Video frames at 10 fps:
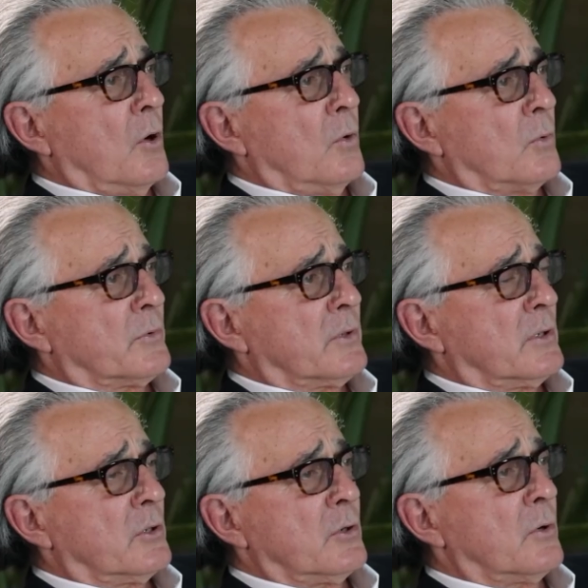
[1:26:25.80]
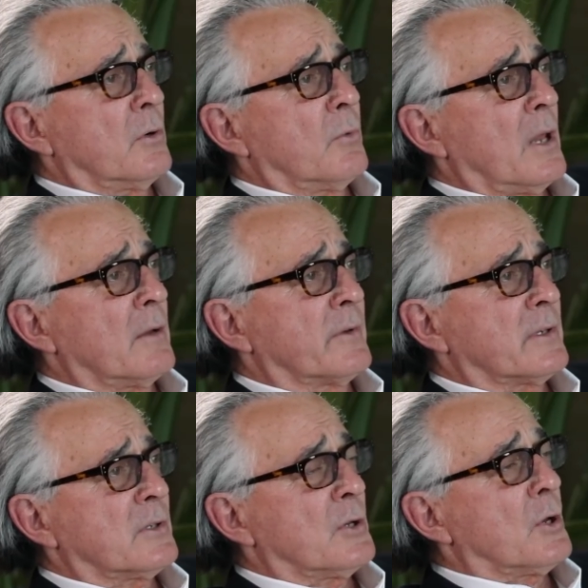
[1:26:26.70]
old. You're
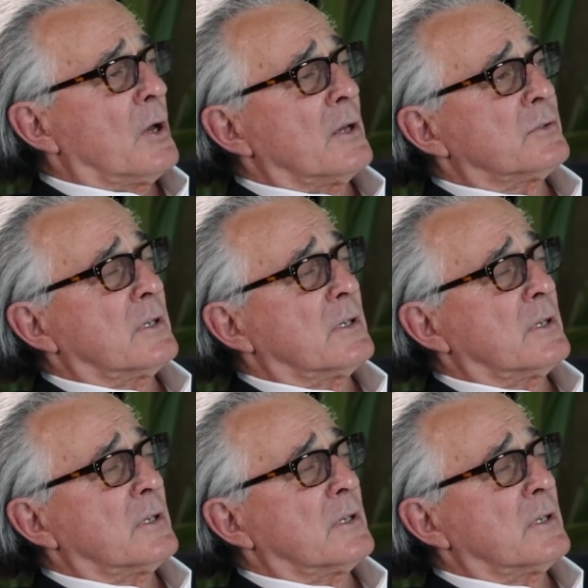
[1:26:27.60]
irrelevant. I